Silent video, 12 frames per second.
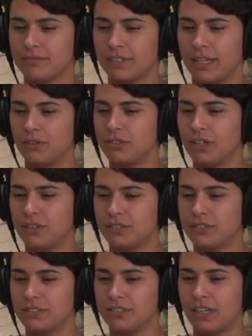I don't know.
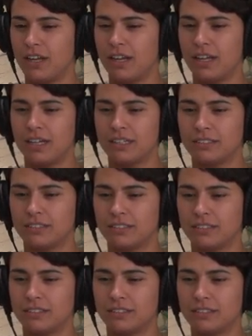Uh
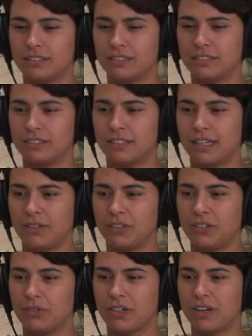I only
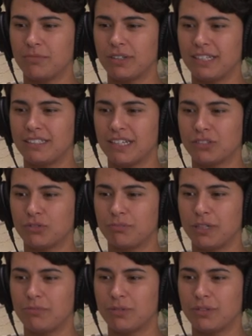know a couple asexual
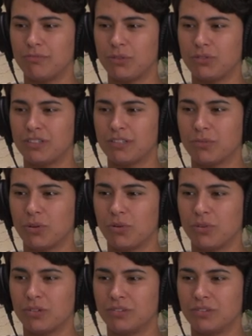people and most of them are old.